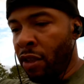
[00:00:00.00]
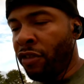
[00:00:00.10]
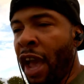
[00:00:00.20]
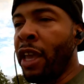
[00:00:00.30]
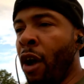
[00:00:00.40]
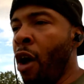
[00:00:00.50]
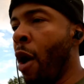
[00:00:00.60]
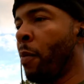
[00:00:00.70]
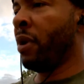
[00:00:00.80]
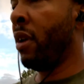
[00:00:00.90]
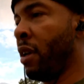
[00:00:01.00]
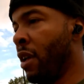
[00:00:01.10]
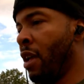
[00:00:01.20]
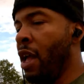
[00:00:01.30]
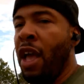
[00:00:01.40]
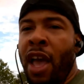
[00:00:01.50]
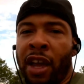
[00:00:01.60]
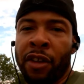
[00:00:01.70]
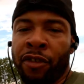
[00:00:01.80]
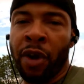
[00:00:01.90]
Jackie Harp
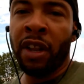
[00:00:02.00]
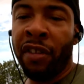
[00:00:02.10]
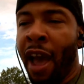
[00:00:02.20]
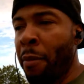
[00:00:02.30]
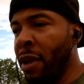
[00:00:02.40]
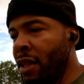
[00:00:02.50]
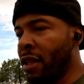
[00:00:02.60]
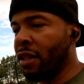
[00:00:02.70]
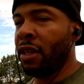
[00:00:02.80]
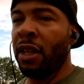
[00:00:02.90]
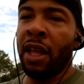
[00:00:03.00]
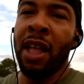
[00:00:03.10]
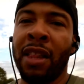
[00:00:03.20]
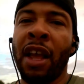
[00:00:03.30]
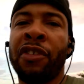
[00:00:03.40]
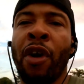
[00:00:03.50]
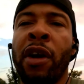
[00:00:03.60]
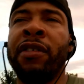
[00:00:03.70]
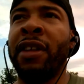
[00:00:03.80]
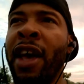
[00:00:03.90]
and Katrina Chapman. They
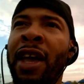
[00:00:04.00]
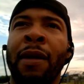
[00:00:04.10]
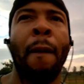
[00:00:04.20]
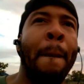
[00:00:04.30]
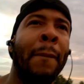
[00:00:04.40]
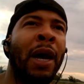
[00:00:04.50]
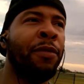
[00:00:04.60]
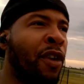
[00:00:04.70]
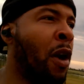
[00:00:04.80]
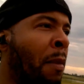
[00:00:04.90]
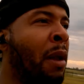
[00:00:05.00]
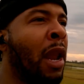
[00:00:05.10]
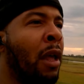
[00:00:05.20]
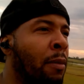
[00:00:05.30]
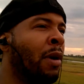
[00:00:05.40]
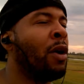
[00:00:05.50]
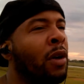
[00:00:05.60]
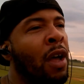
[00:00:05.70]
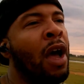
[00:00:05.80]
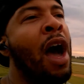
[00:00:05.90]
started today. I'm starting my, my
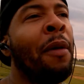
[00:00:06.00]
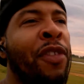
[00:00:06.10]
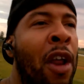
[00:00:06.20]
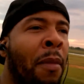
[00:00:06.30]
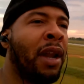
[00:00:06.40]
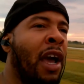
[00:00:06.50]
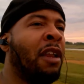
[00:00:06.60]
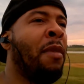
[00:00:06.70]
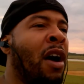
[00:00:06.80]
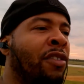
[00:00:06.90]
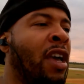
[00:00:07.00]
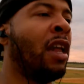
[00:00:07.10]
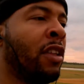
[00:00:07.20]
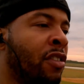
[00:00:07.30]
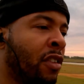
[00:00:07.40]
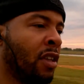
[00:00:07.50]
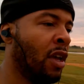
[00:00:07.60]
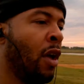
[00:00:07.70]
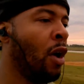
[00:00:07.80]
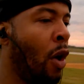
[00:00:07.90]
I'm starting my 90 mile challenge
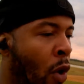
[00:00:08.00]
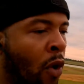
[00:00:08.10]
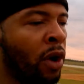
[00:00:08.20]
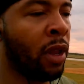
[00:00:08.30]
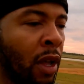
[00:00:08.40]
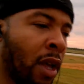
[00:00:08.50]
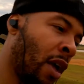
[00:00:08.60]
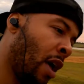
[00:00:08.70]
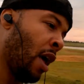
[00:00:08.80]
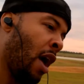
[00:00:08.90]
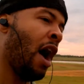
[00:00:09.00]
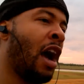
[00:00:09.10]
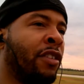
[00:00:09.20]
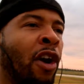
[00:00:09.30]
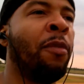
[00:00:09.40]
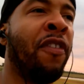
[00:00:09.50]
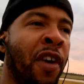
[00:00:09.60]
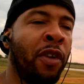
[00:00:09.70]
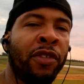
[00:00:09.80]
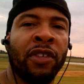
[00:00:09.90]
on October
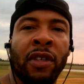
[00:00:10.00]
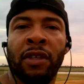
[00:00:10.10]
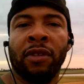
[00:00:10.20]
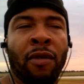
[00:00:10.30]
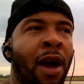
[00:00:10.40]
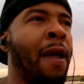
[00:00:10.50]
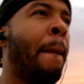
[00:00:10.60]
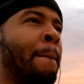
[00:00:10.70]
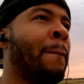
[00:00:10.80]
1st, right?